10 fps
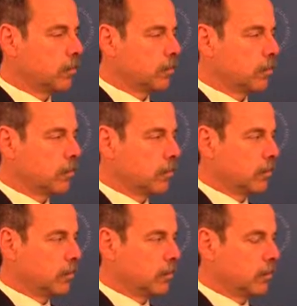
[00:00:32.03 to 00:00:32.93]

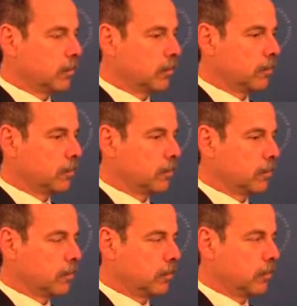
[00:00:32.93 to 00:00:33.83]

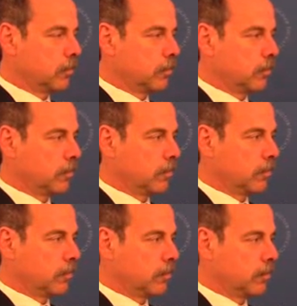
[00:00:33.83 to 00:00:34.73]

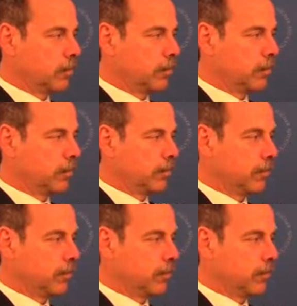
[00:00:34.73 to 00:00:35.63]

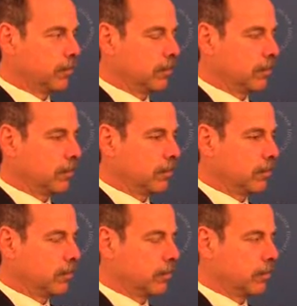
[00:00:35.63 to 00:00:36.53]

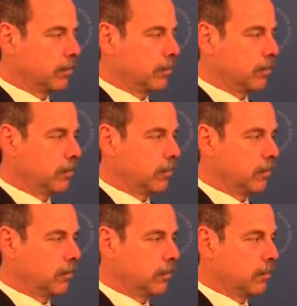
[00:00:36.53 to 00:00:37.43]
This person isn't speaking.